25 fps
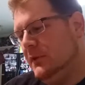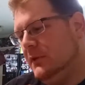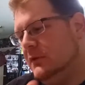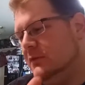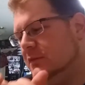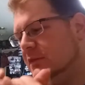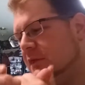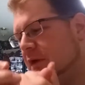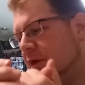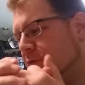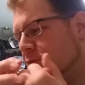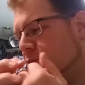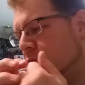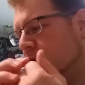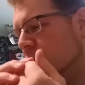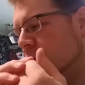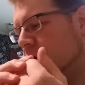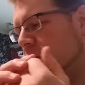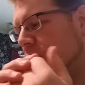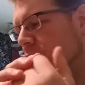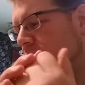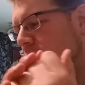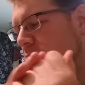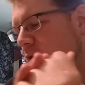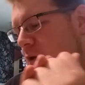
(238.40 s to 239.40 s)
They
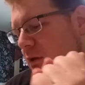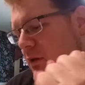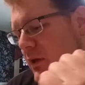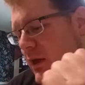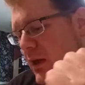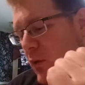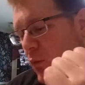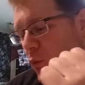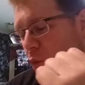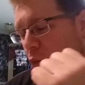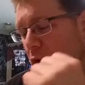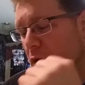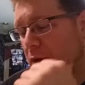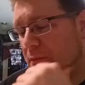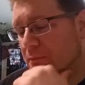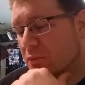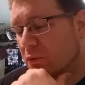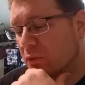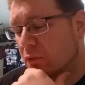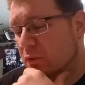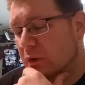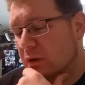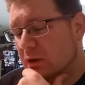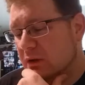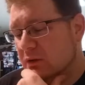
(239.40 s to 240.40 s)
were, at one
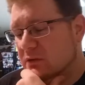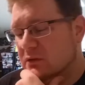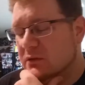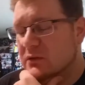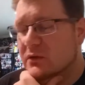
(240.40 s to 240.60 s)
point,